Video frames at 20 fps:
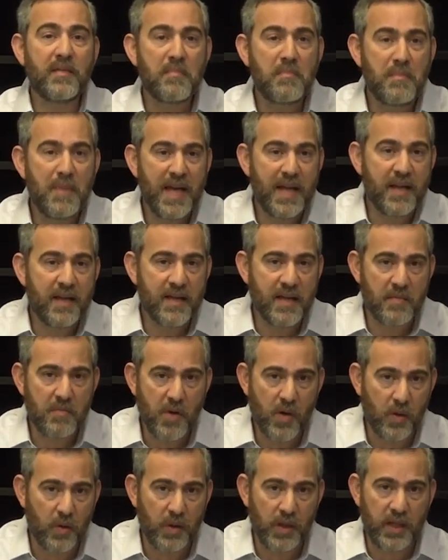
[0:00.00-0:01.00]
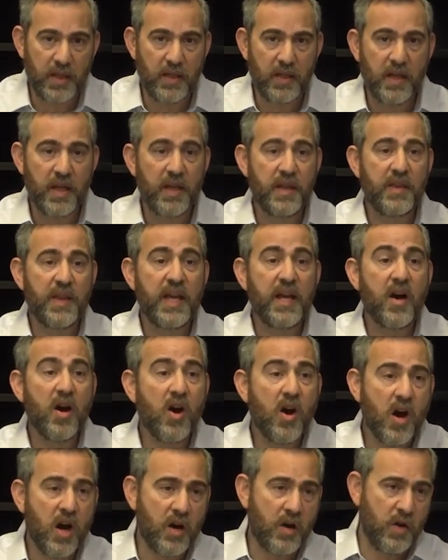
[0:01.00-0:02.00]
to make them holy. They
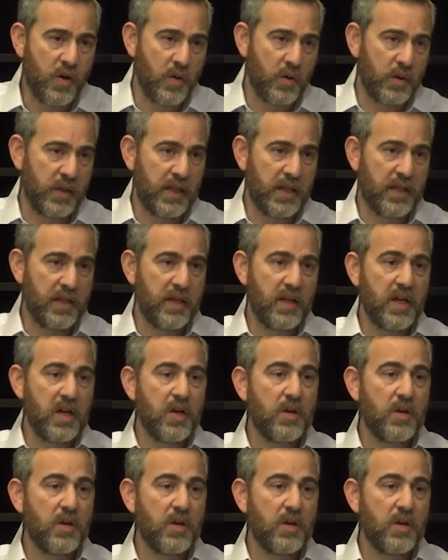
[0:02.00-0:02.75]
are holy.